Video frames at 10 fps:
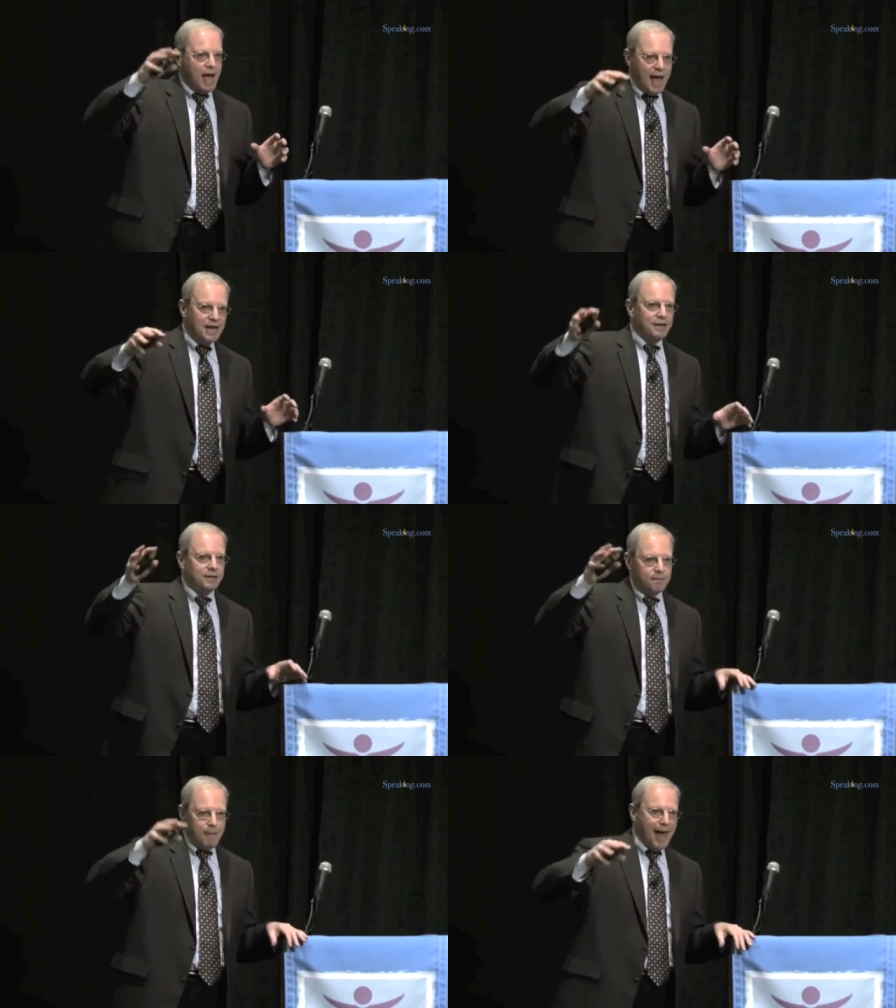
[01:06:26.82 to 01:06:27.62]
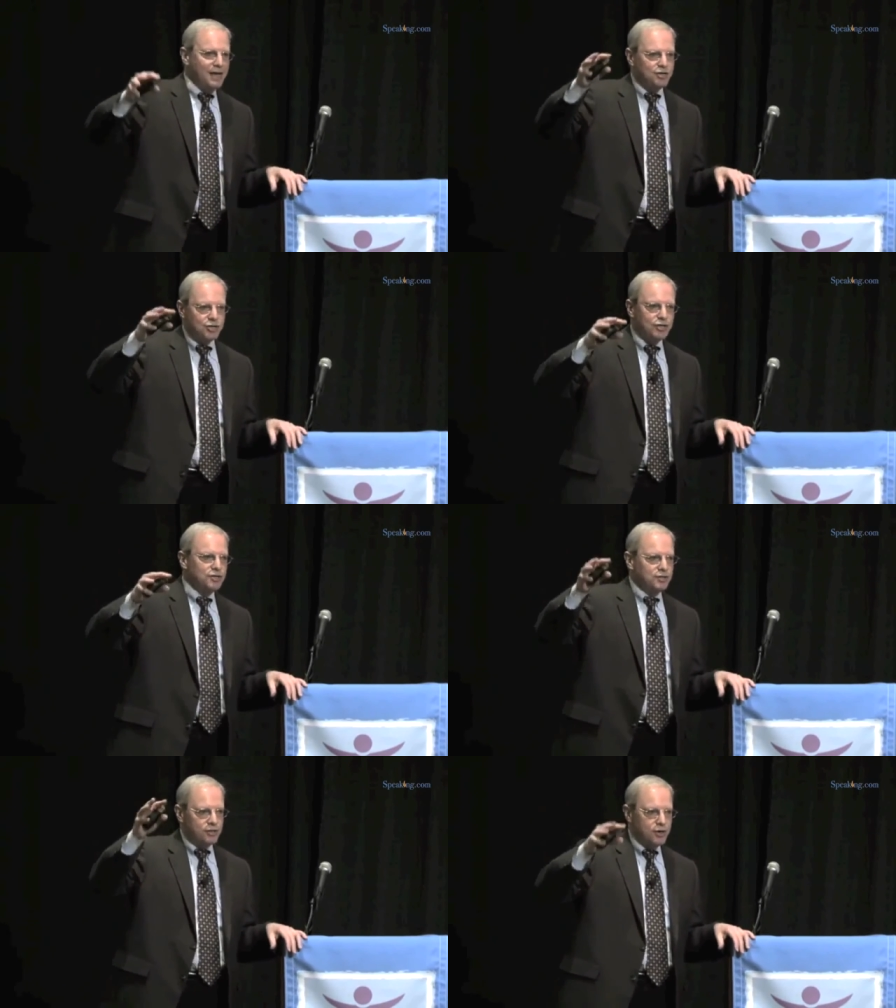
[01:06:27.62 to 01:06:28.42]
and it
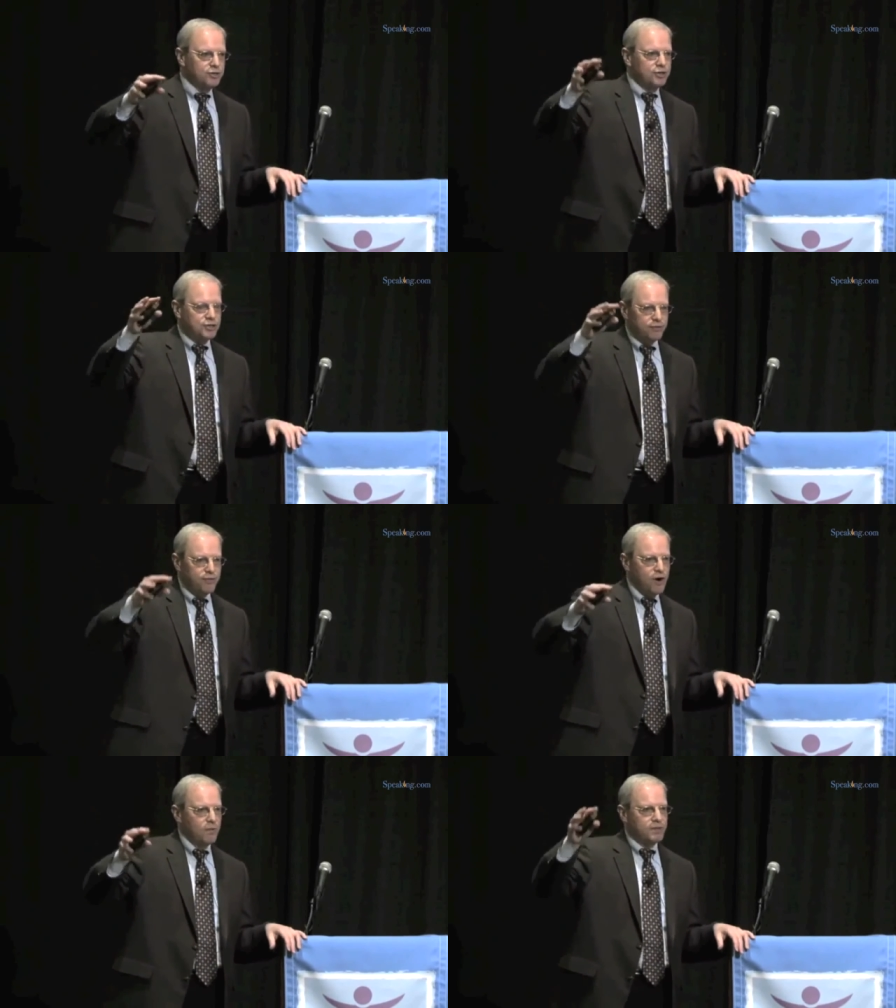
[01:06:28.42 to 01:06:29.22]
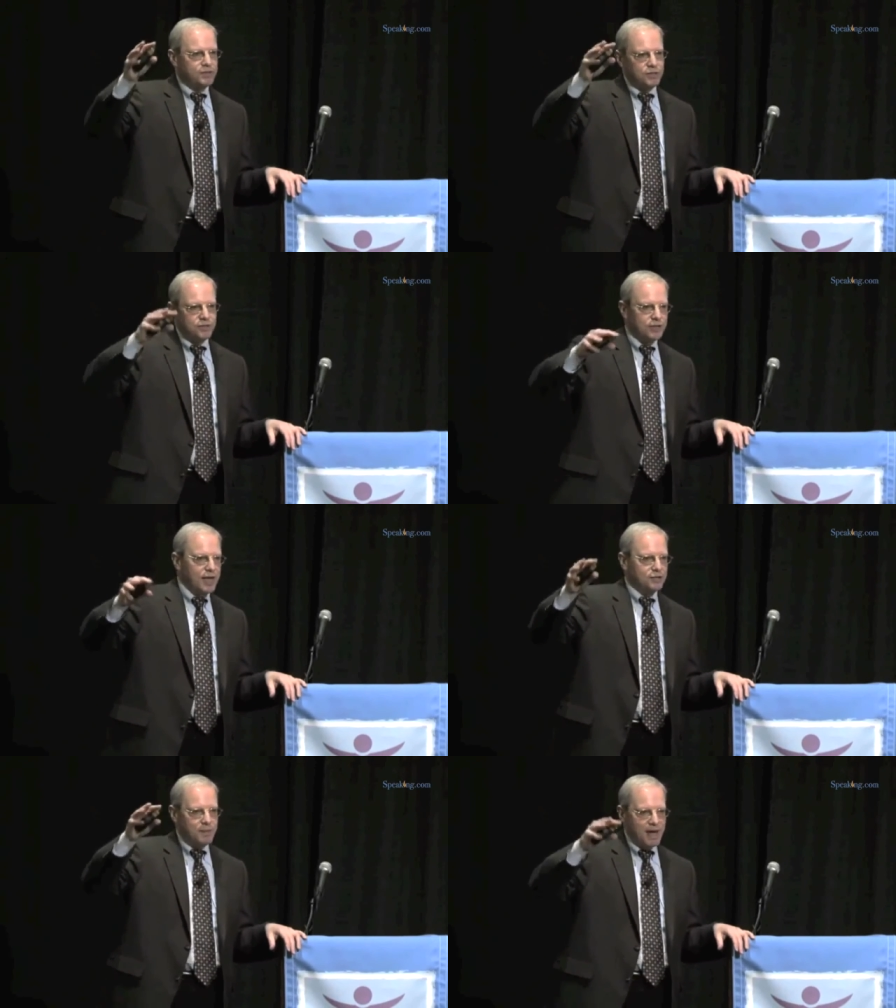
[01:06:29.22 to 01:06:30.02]
manages the nurses and the pharmacists and the
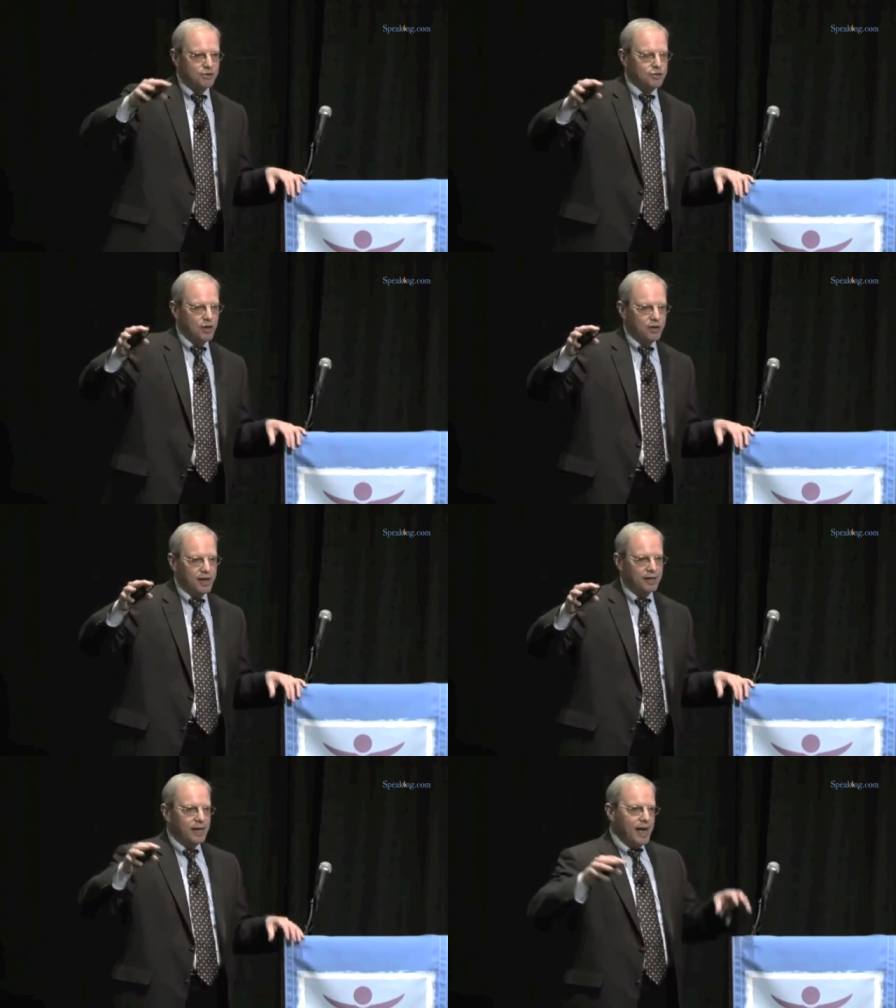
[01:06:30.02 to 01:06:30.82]
case managers and all that,